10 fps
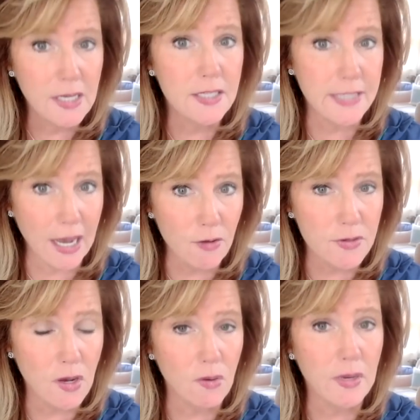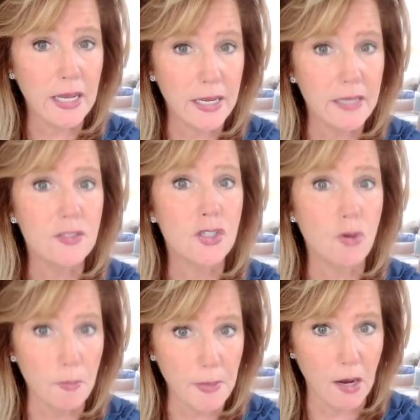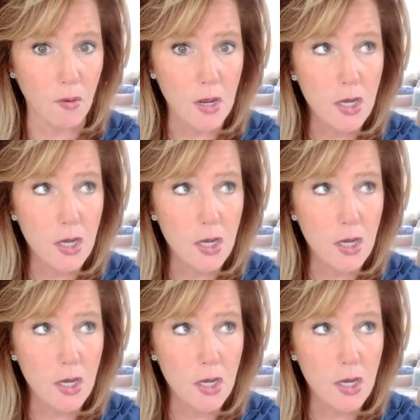South Node in Scorpio.